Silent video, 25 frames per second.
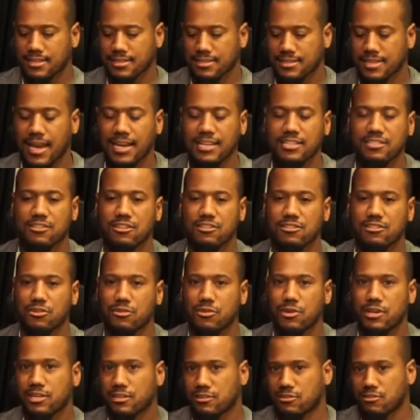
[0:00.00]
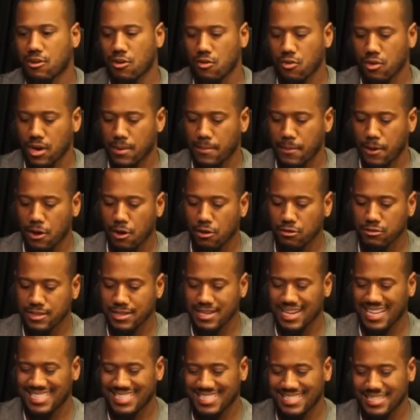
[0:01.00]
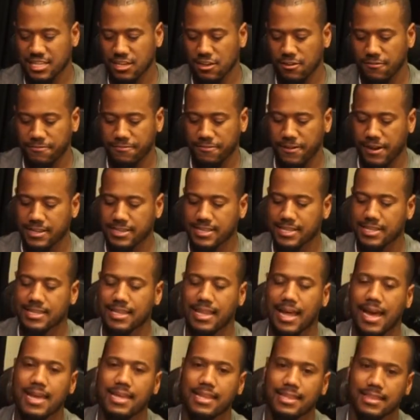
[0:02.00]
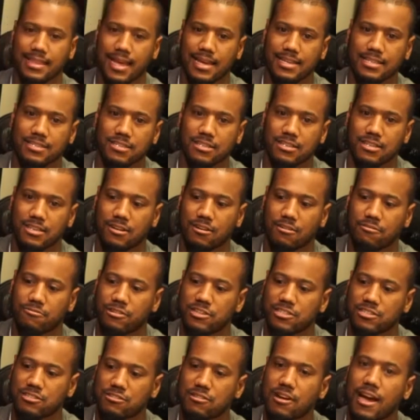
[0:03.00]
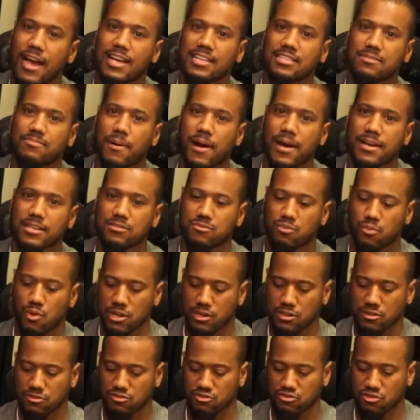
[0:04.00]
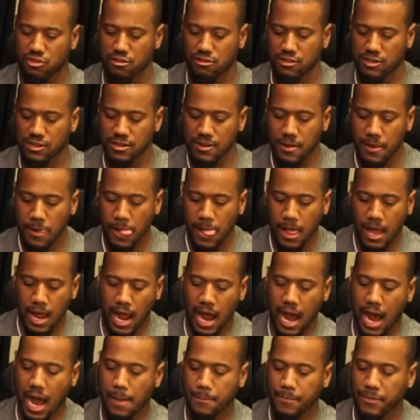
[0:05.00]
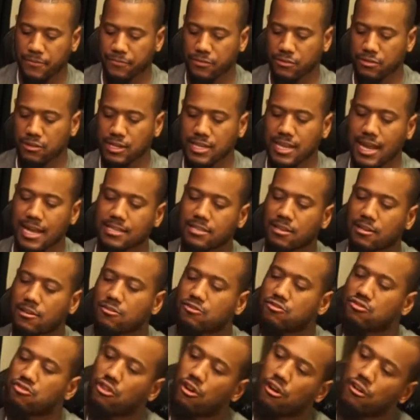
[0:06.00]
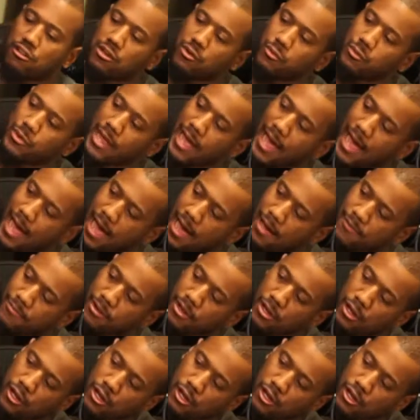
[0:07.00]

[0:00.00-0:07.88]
texture to it. You know what I'm holding. It's still fairly light, like the original Xbox One controller. If you look at the controller, we have